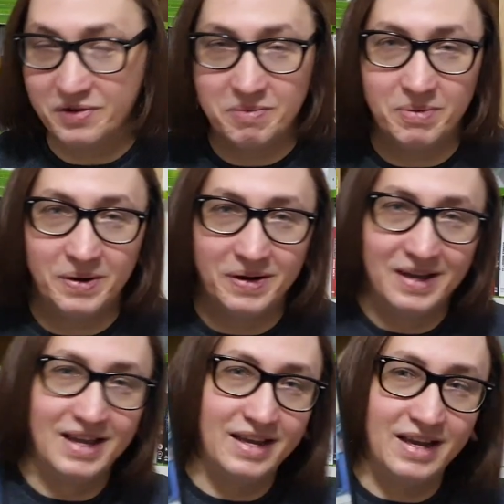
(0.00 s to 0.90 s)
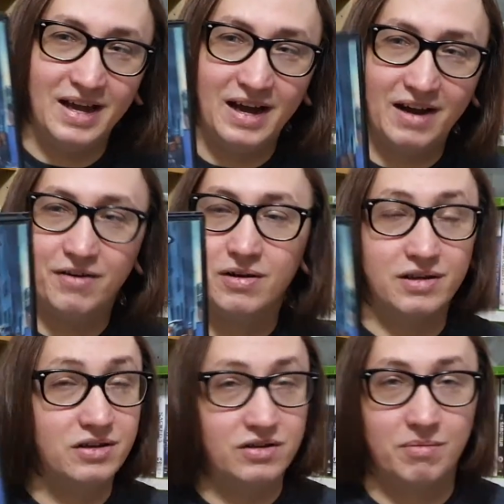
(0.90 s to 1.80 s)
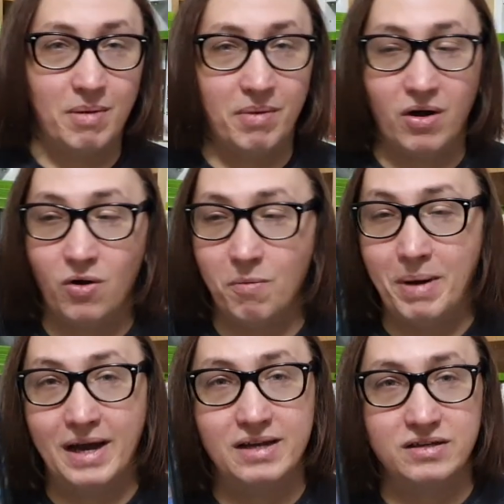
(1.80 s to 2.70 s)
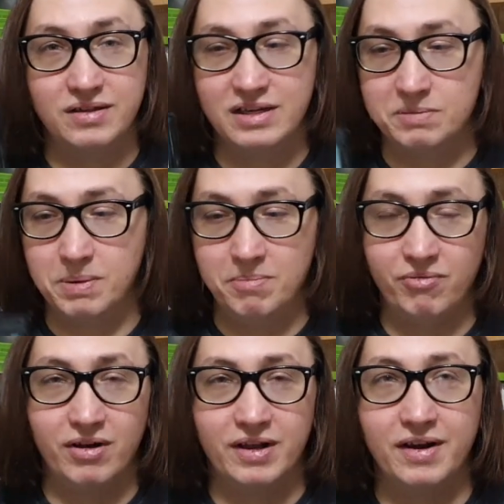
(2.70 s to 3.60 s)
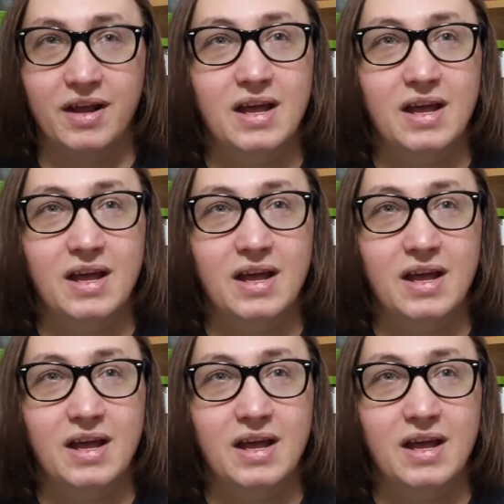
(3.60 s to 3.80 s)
But yeah, I just remember the whole package of this being brilliant.